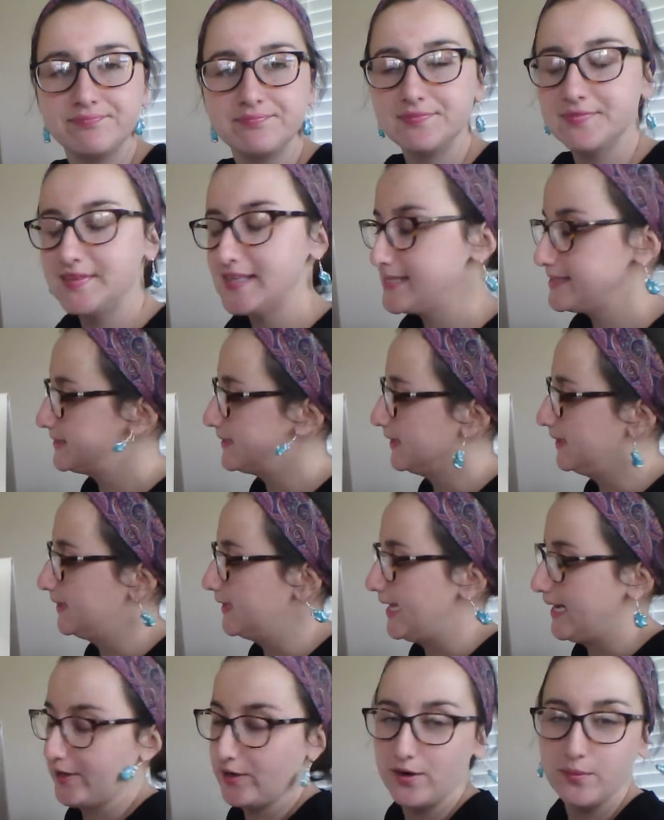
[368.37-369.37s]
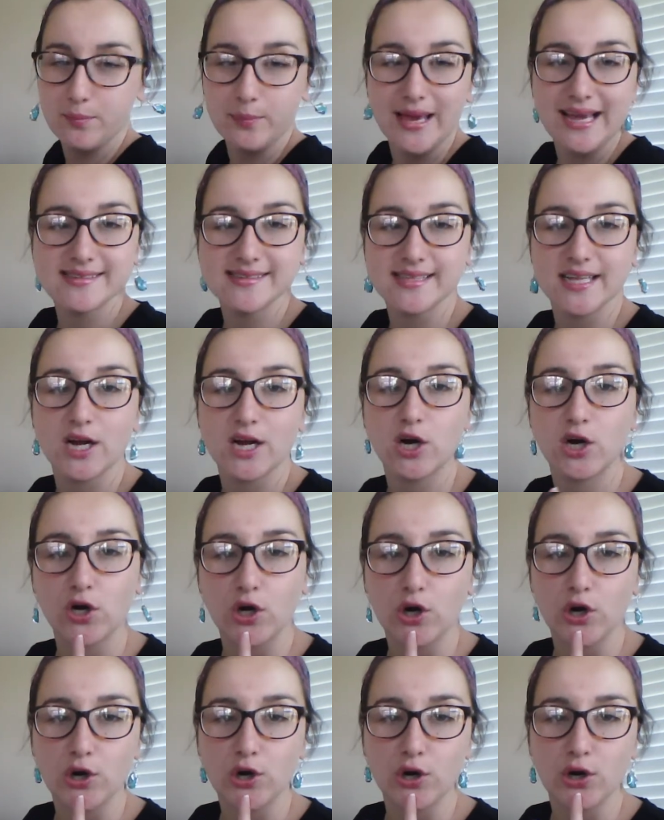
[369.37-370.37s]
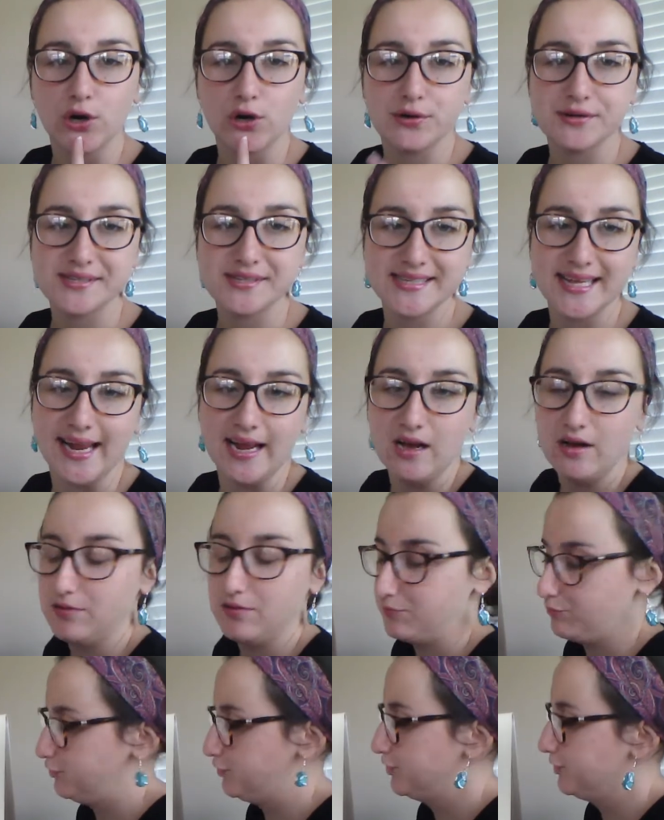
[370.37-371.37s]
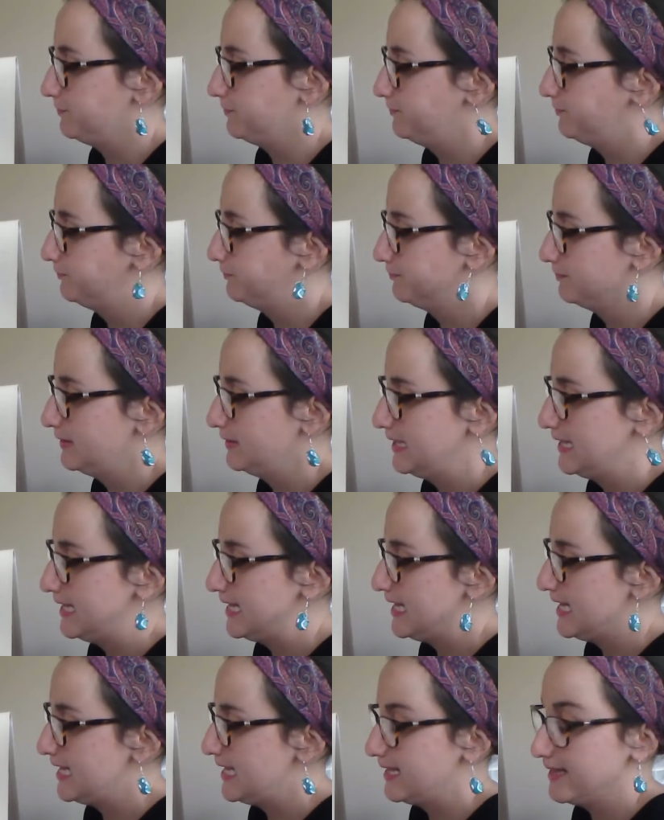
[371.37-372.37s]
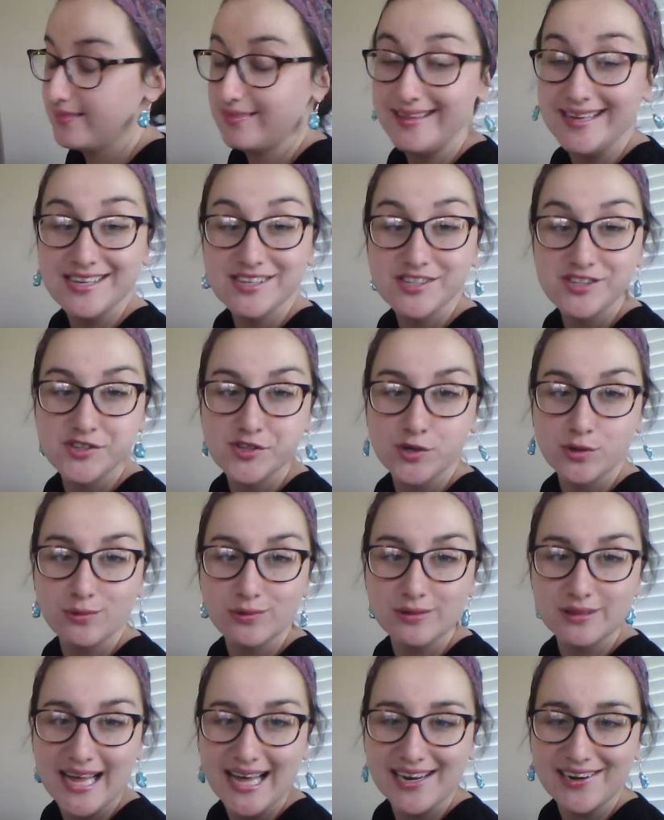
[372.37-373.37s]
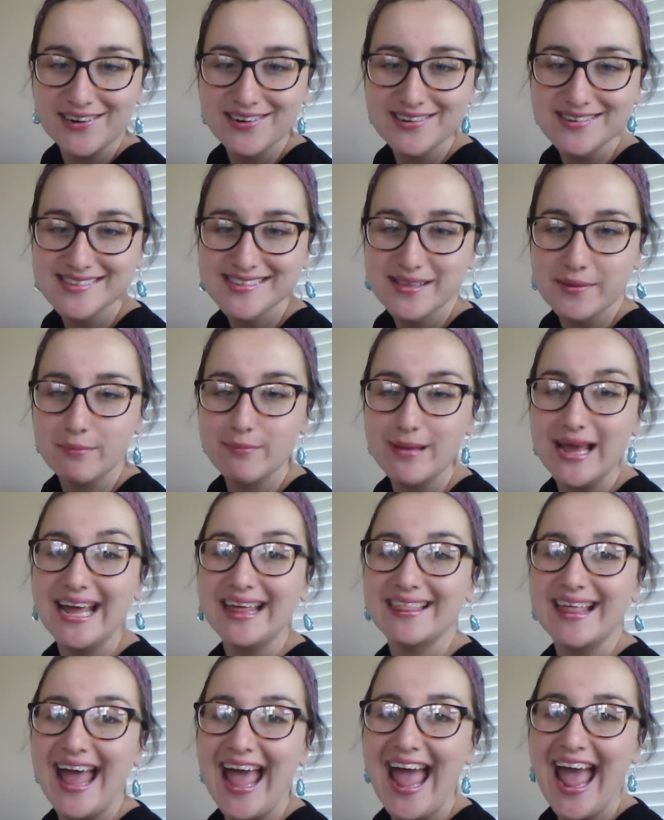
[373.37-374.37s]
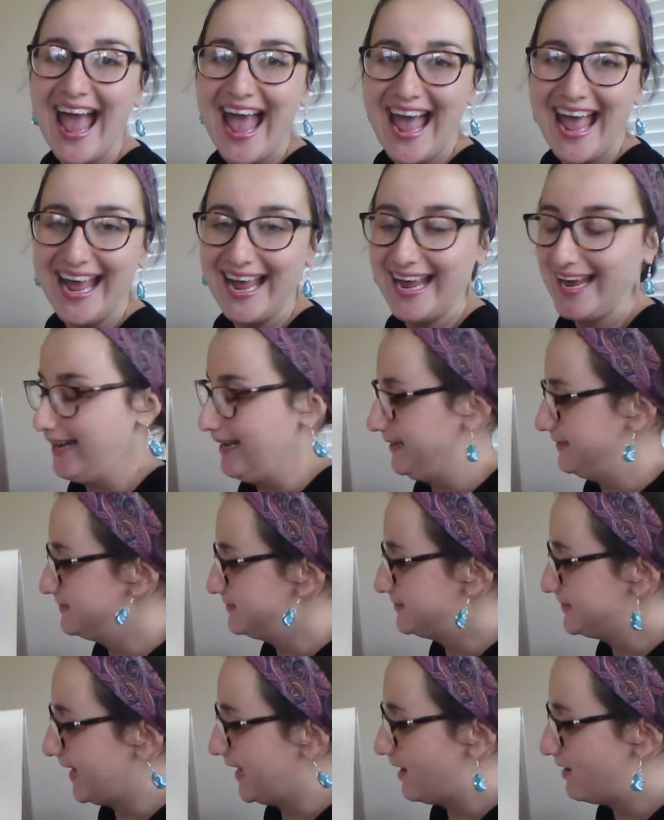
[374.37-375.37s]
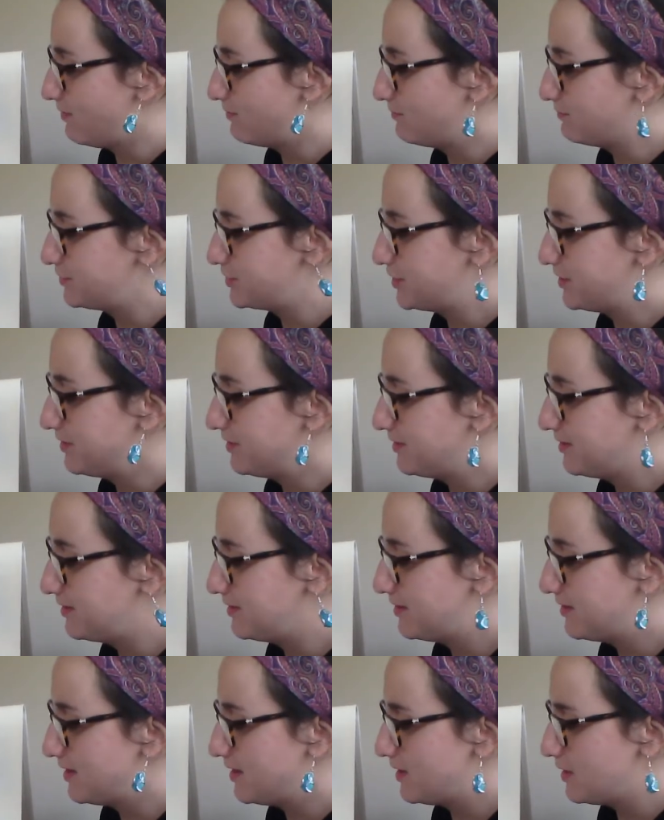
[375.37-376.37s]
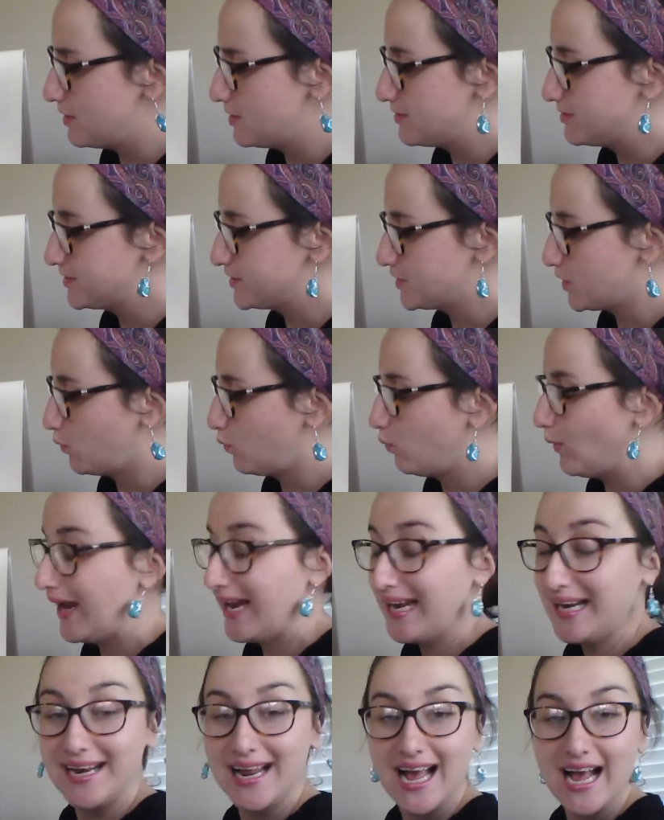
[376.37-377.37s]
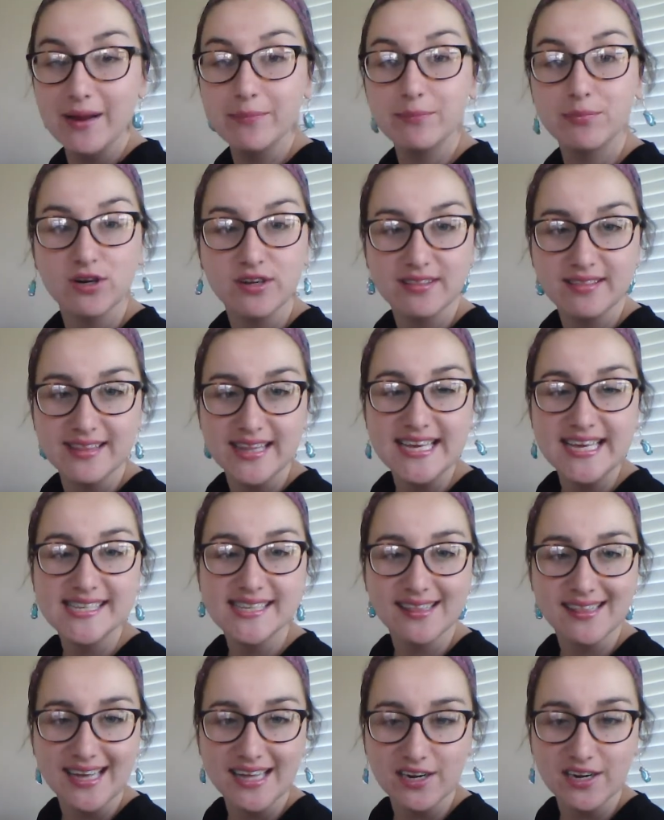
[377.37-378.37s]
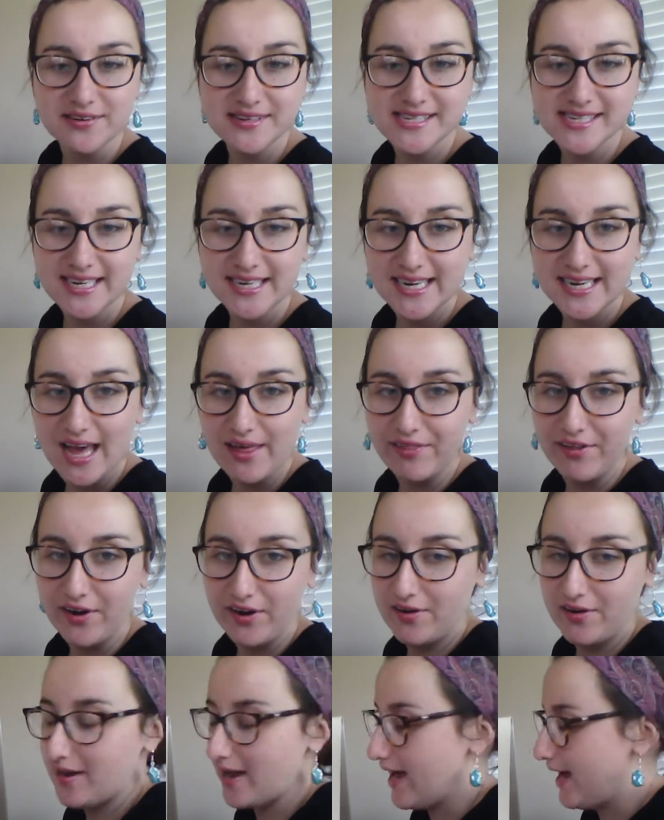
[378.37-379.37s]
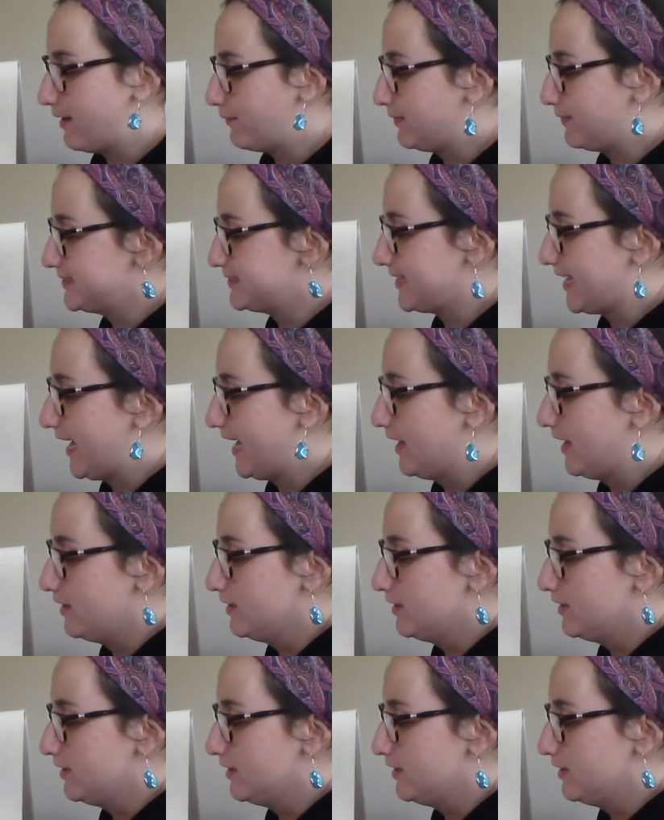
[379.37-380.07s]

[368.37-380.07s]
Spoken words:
this letter makes the sound. These two letters make the A sound. So when I put these letters together, I would say